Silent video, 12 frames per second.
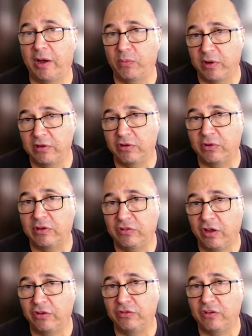about 1 degree
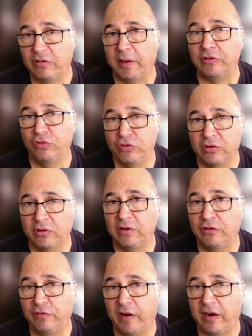Celsius, about 2
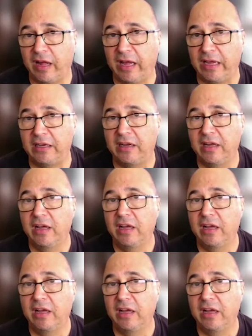degrees Fahrenheit